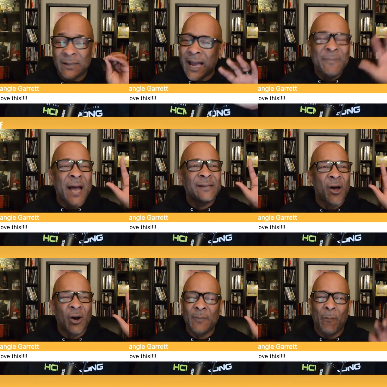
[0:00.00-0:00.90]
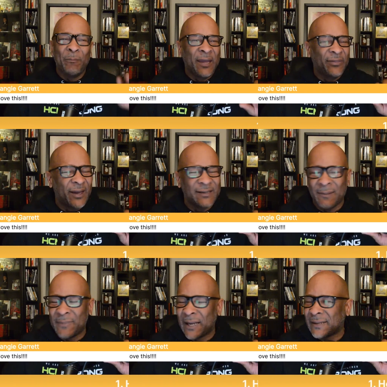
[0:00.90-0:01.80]
I'm not talking about big things. I'm
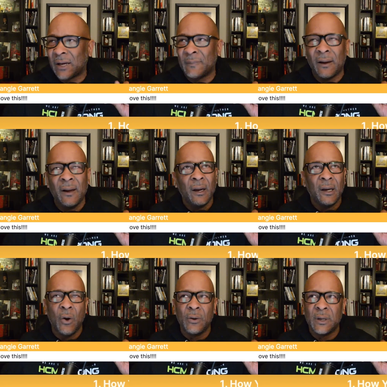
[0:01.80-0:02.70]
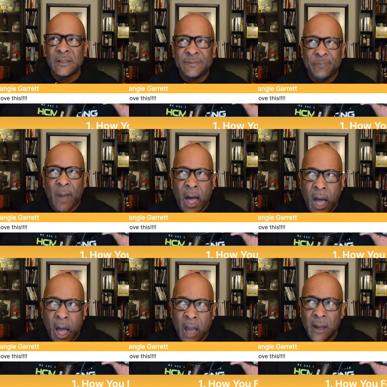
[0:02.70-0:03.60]
not talking about go to the
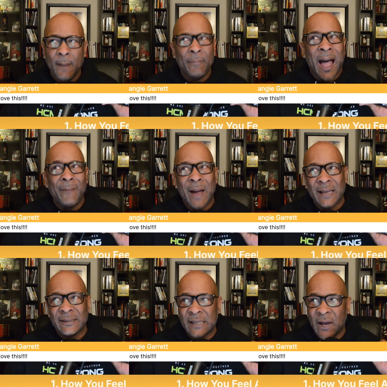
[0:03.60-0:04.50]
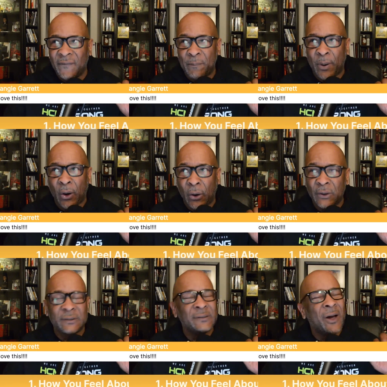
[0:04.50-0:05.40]
spa, buy myself a
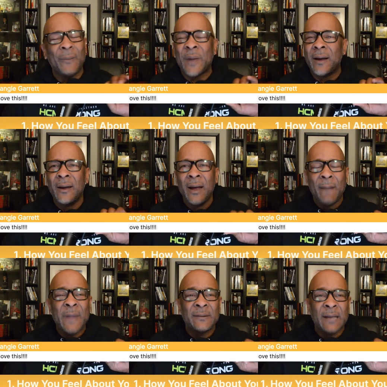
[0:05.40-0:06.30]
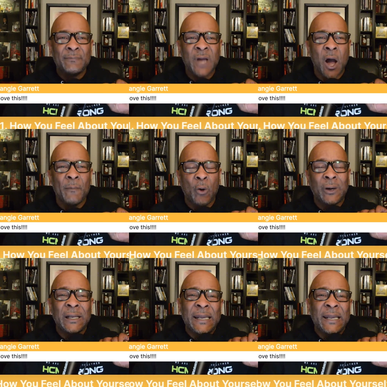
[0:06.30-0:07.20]
purse. No, I'm not. I'm talking about
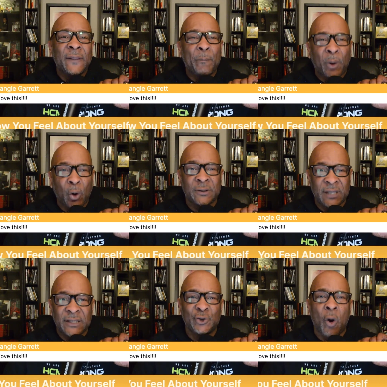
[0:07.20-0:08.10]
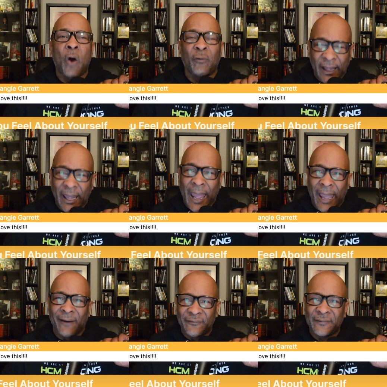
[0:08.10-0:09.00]
cleaning the purse that you already have.
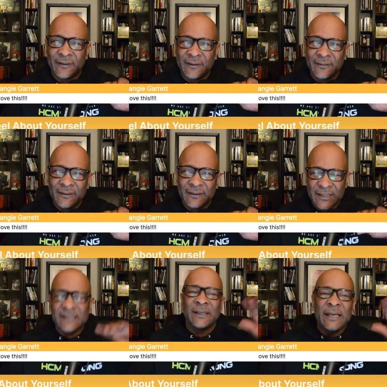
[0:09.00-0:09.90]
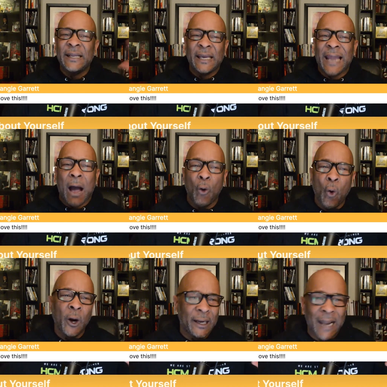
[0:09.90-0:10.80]
Just cleaning it out,
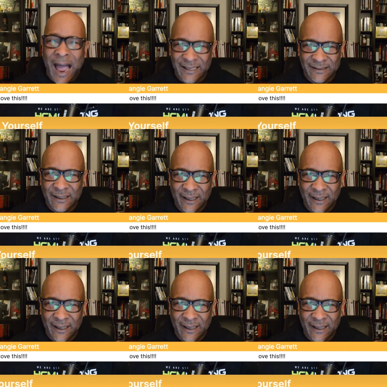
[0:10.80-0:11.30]
organizing it.